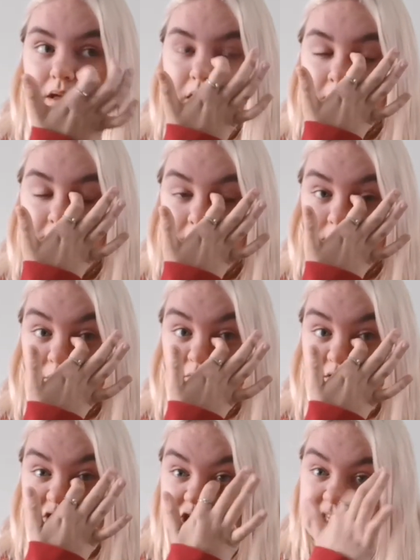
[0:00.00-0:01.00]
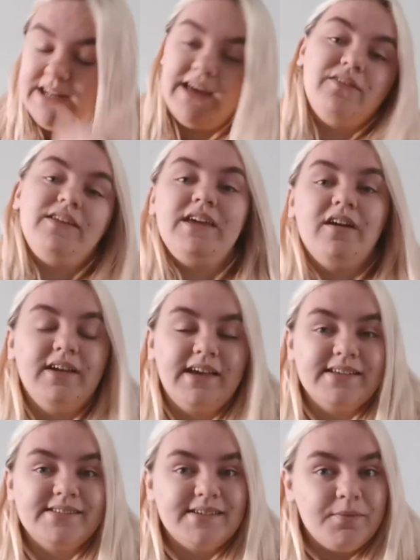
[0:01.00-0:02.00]
I am officially now the
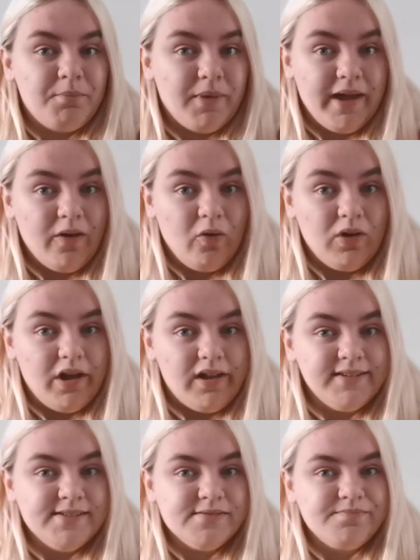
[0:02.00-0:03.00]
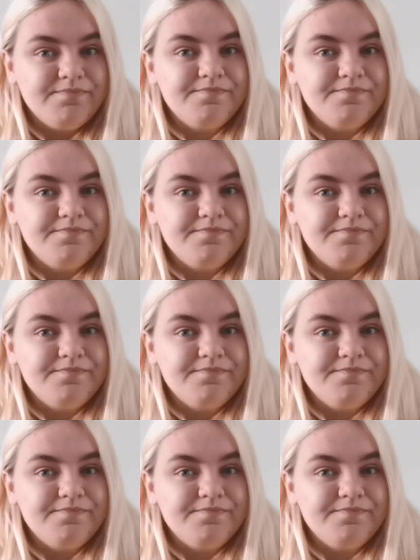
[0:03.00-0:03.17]
youngest in my whole class.